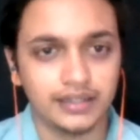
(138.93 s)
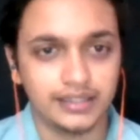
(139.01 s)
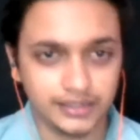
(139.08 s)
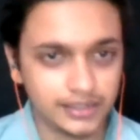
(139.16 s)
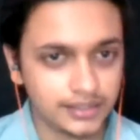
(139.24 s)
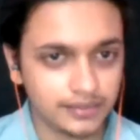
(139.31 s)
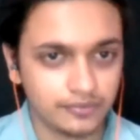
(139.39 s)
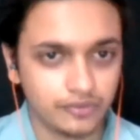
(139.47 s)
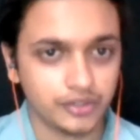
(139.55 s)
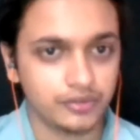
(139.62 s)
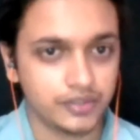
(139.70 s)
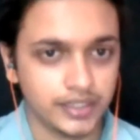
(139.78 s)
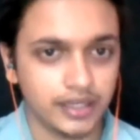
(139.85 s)
Is it what
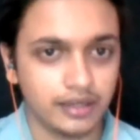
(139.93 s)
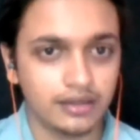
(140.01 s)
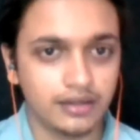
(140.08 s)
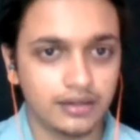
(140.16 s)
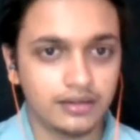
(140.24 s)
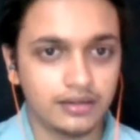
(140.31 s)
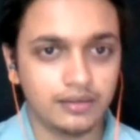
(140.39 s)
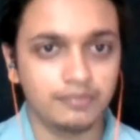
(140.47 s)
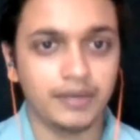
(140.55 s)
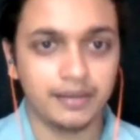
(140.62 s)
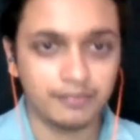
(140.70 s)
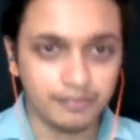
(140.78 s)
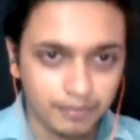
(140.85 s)
you're saying
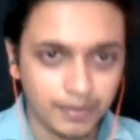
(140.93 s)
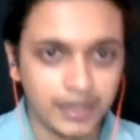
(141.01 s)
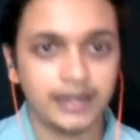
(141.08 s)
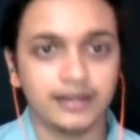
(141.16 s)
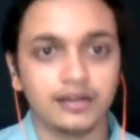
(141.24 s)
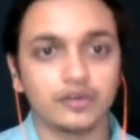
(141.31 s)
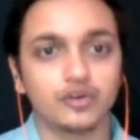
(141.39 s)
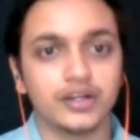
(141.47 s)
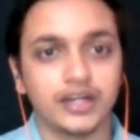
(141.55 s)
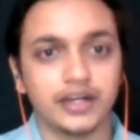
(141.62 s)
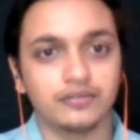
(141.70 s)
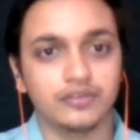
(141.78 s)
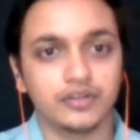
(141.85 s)
by building a good
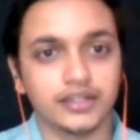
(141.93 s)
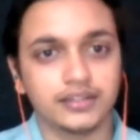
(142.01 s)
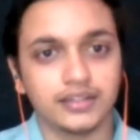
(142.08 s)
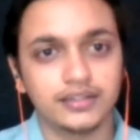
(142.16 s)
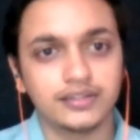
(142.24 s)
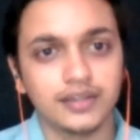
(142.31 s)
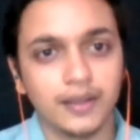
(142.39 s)
network and things?